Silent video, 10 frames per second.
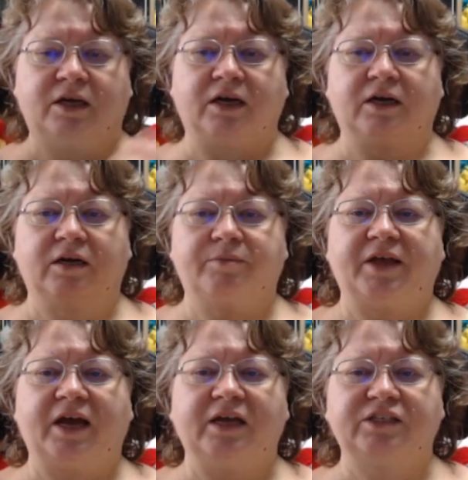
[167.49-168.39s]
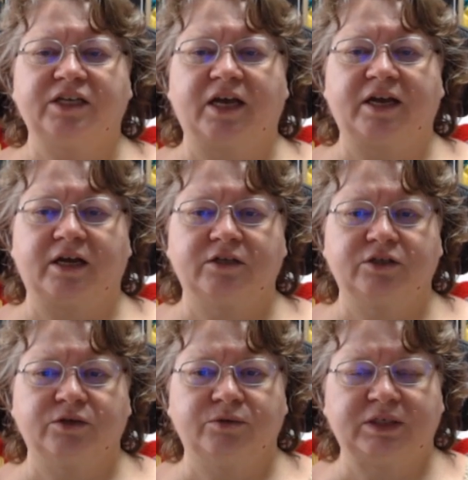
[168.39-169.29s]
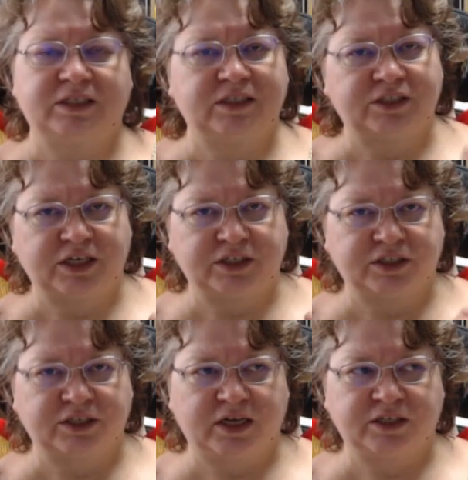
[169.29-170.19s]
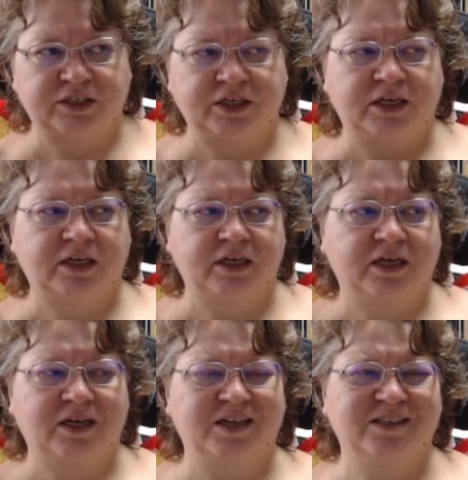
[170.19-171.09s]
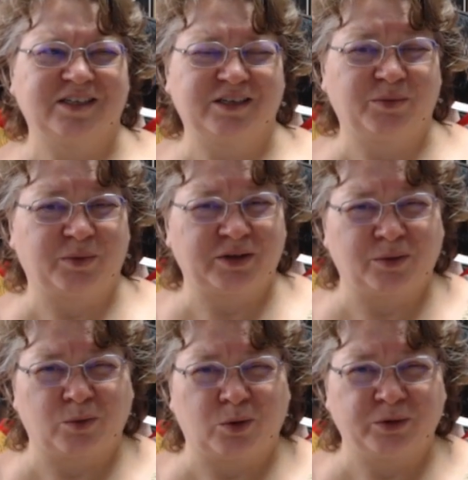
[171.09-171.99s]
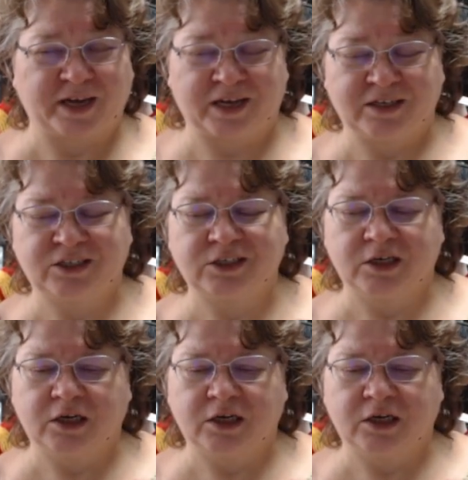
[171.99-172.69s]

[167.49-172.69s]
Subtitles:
The edging, I also did change the edging because I didn't want the rolled edge.